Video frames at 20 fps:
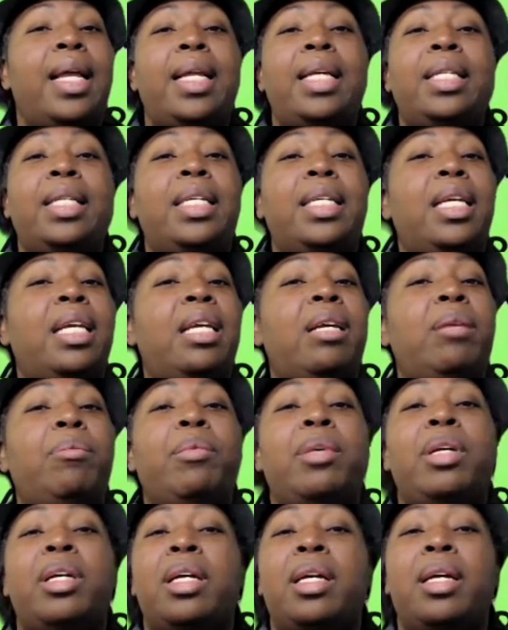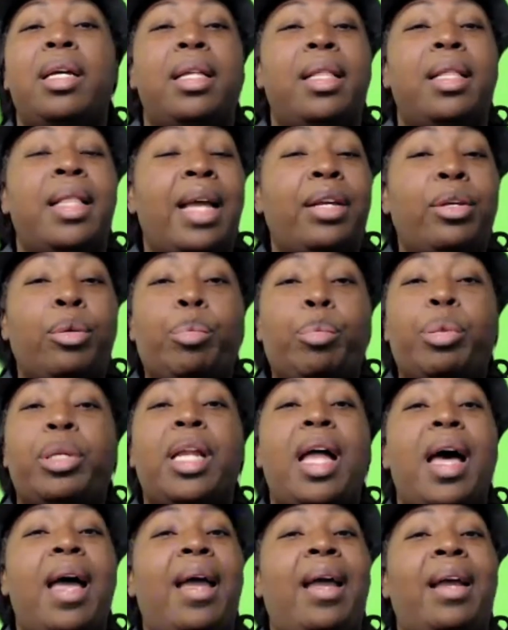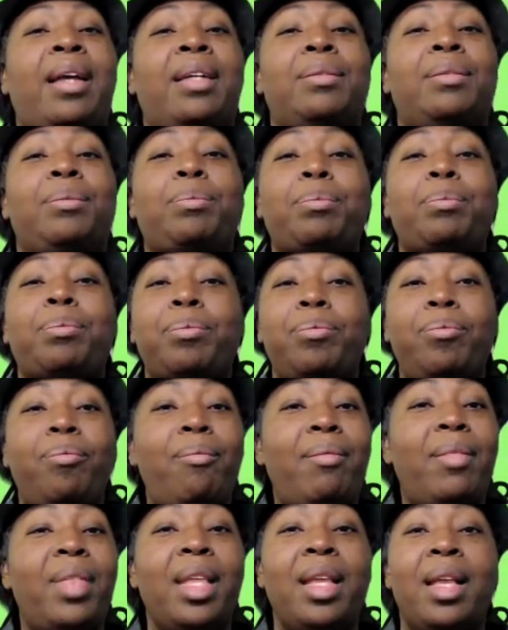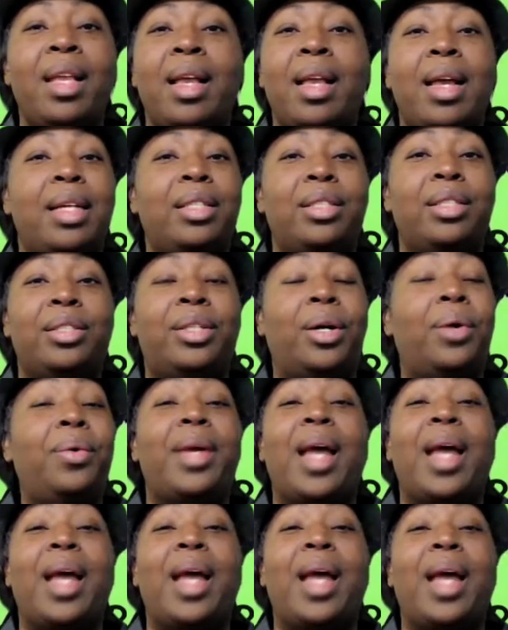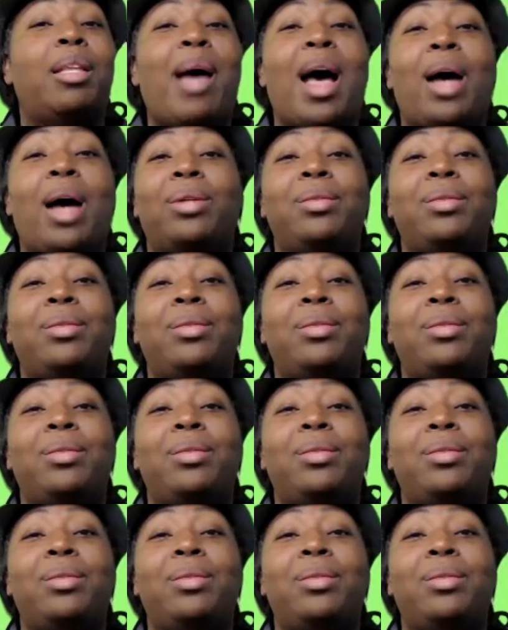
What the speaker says: any team that you play, don't count them